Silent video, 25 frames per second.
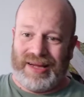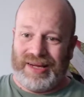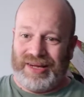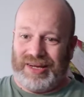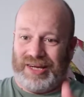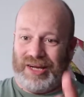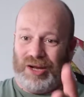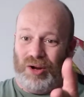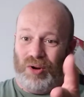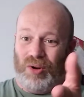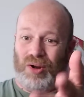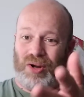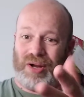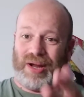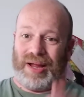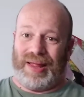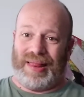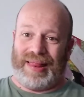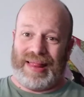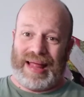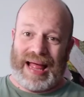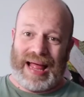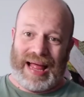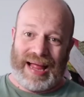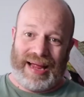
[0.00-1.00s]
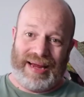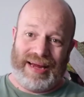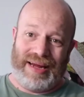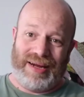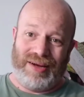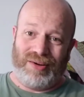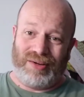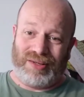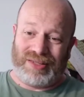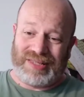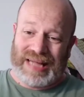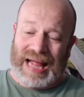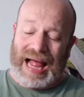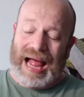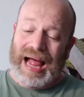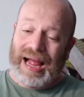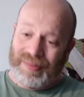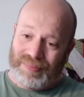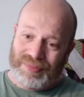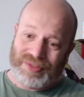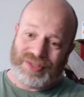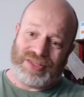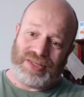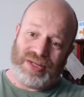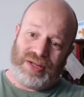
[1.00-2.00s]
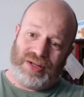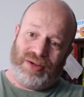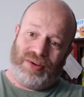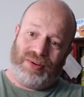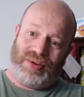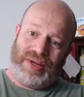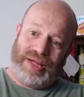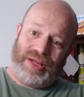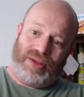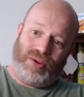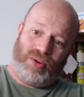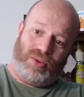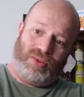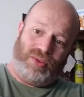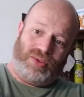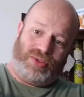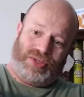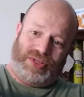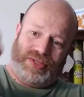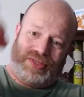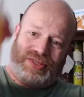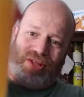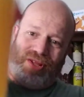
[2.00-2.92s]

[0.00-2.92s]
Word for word: you look at that, it looks absolutely gorgeous.